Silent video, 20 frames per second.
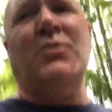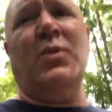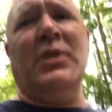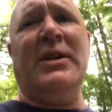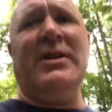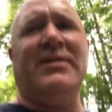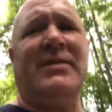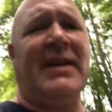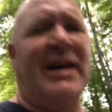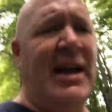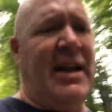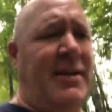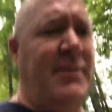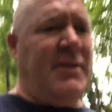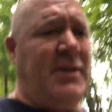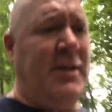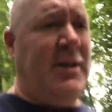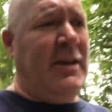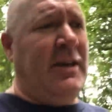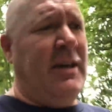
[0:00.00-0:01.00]
weeks kind of
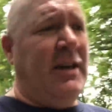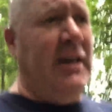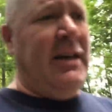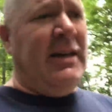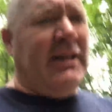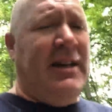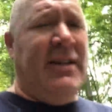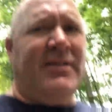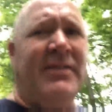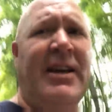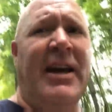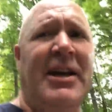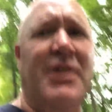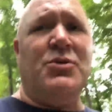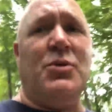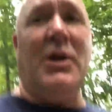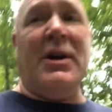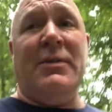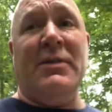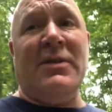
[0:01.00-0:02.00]
a
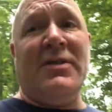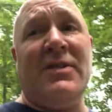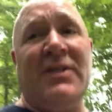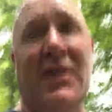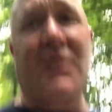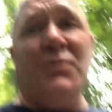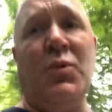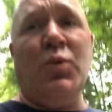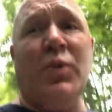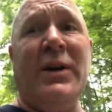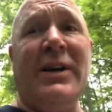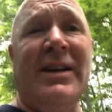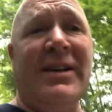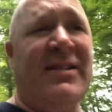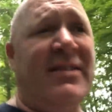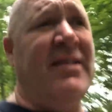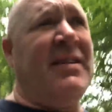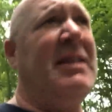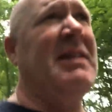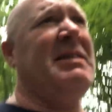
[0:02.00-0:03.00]
schedule. Every 6
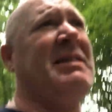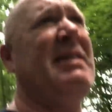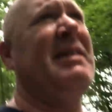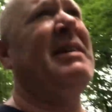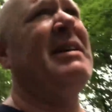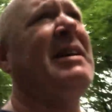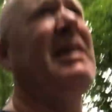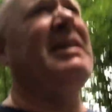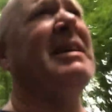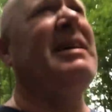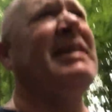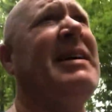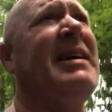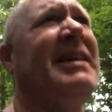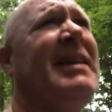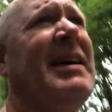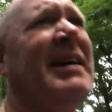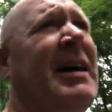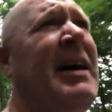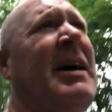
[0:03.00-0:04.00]
weeks,
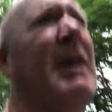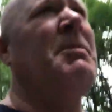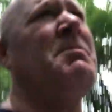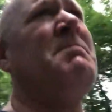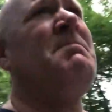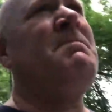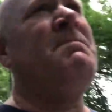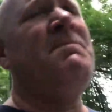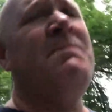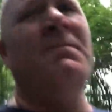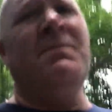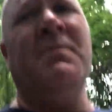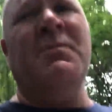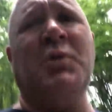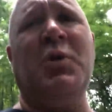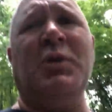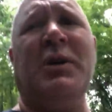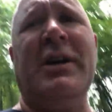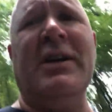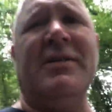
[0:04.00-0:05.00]

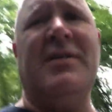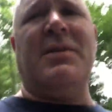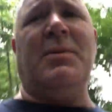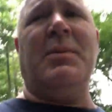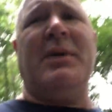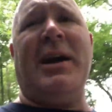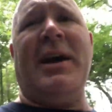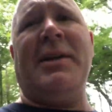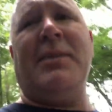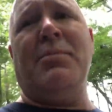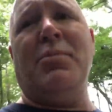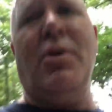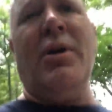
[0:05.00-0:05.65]
you get some kind of